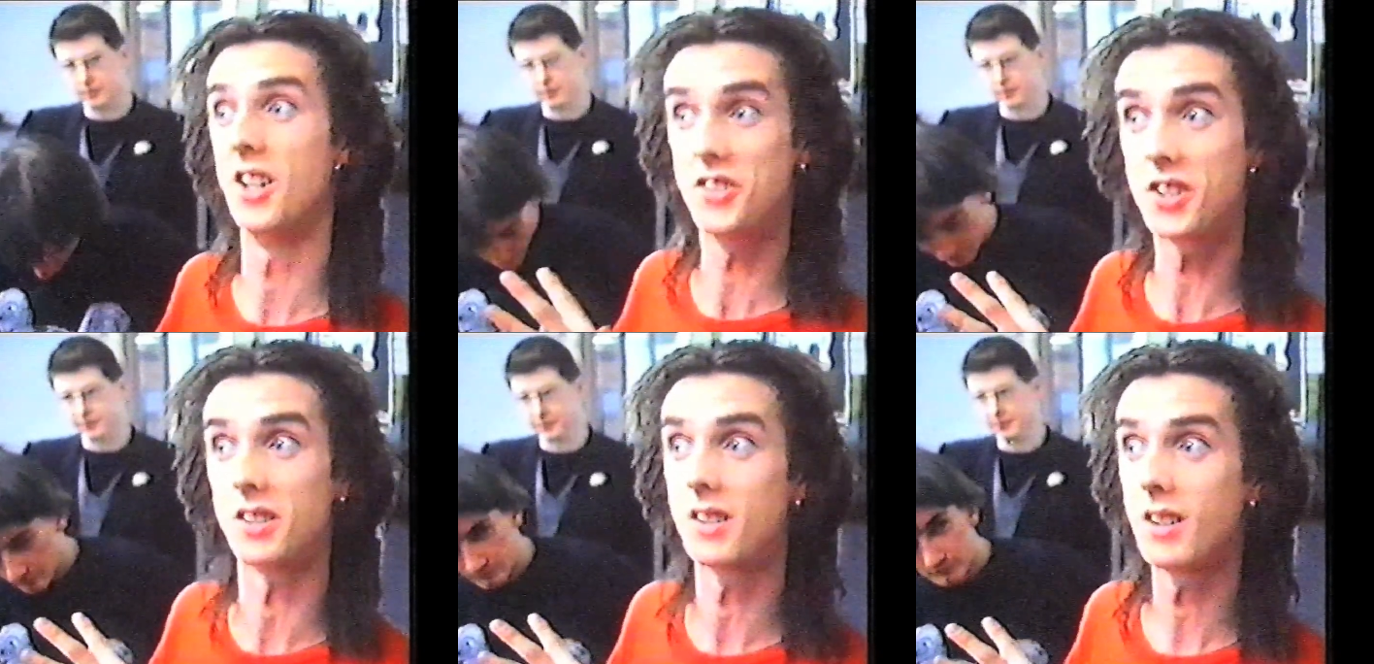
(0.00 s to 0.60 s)

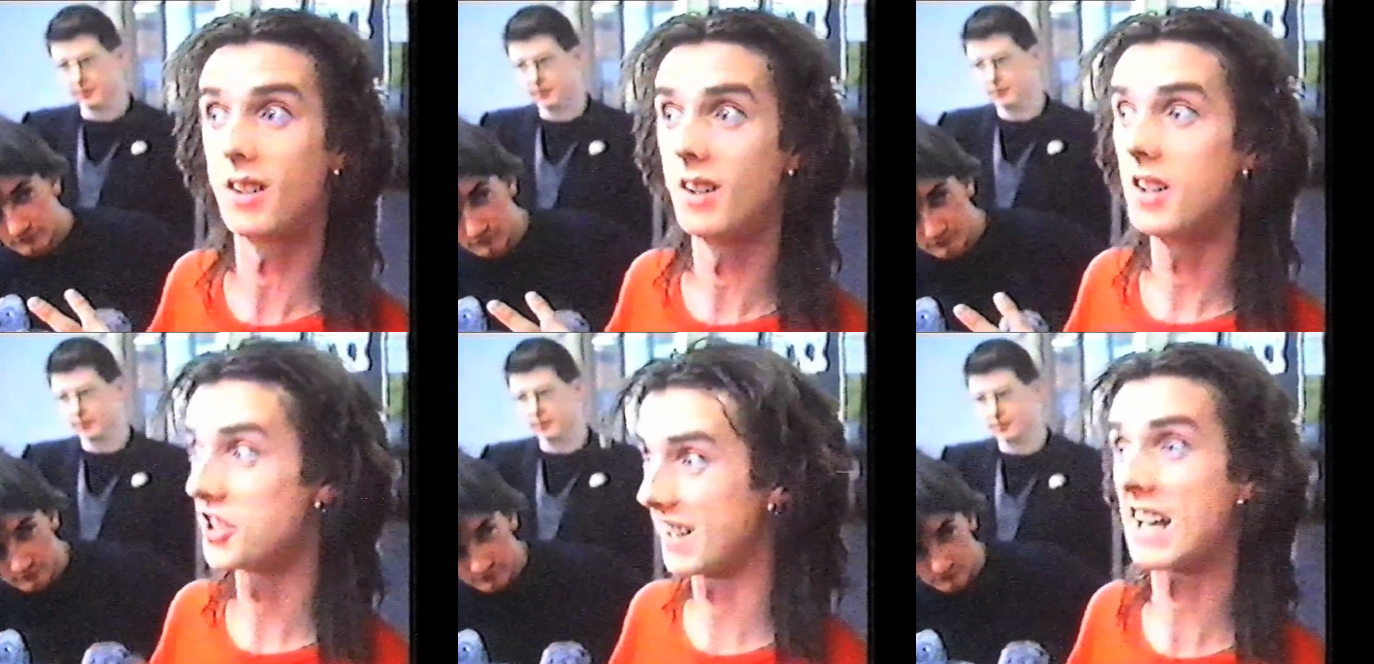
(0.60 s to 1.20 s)
Speaker 1: London
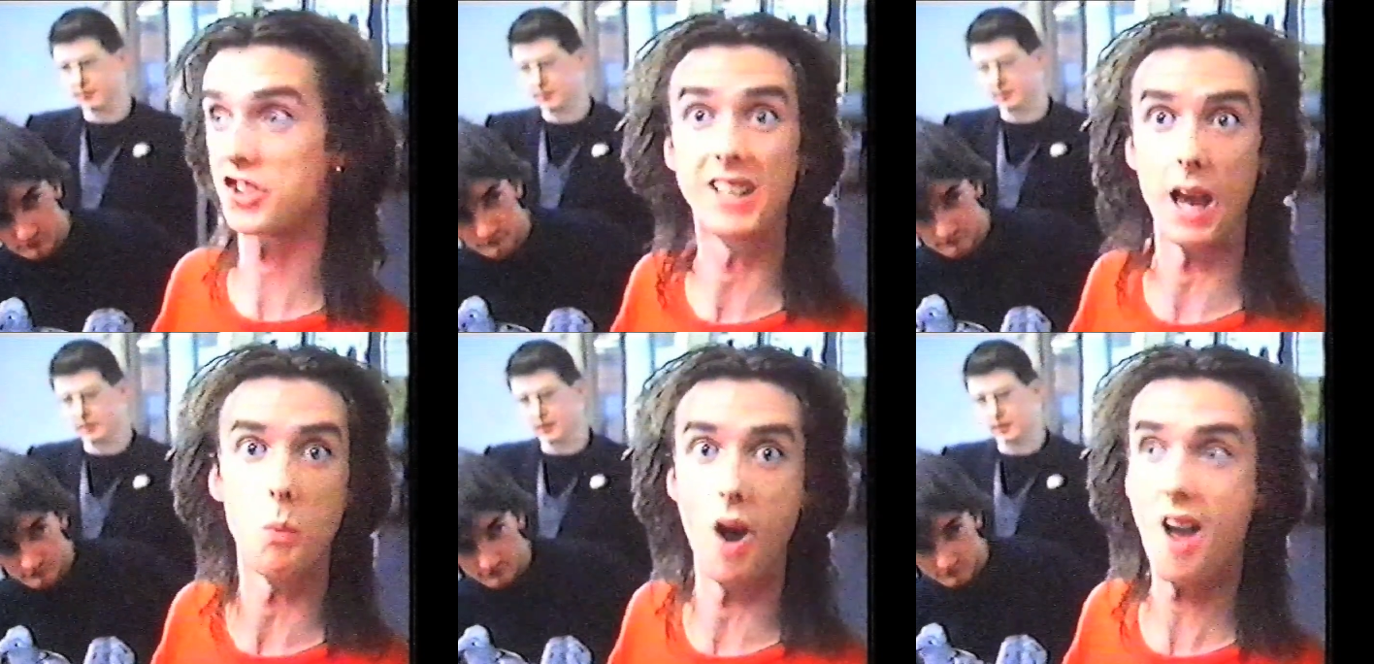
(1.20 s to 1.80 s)
mm. to actually
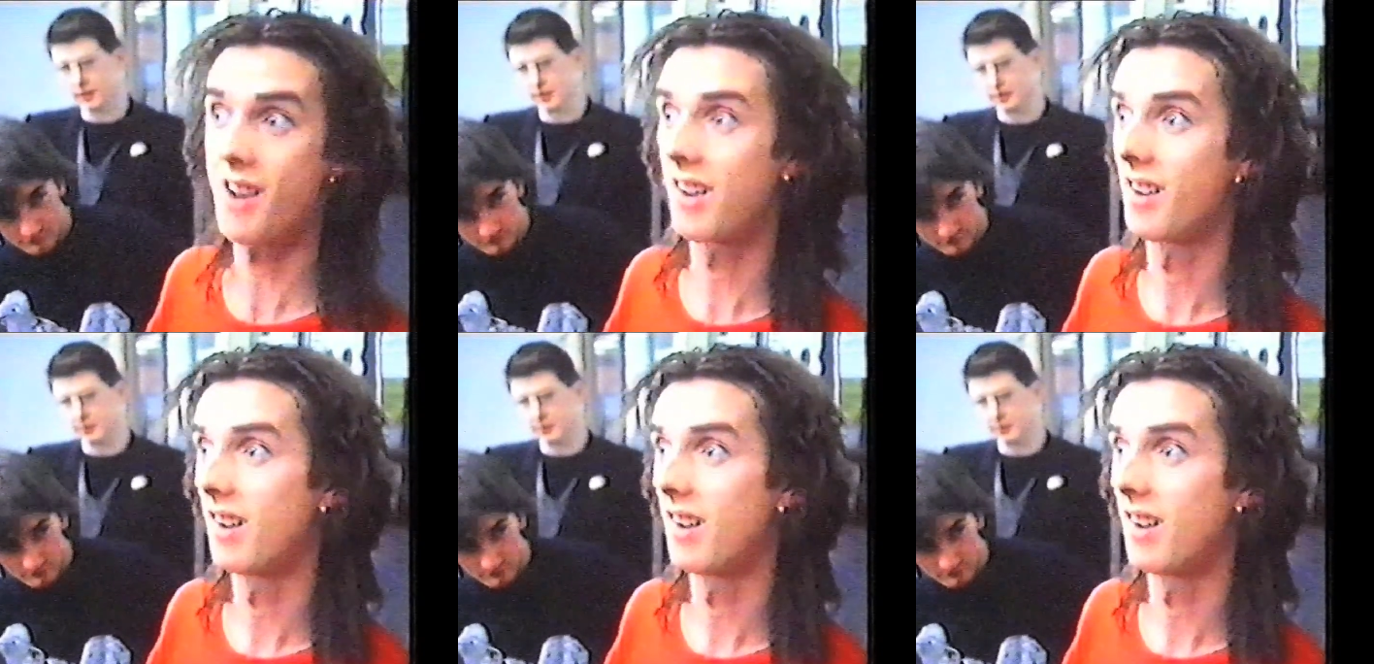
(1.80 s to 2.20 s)
get work.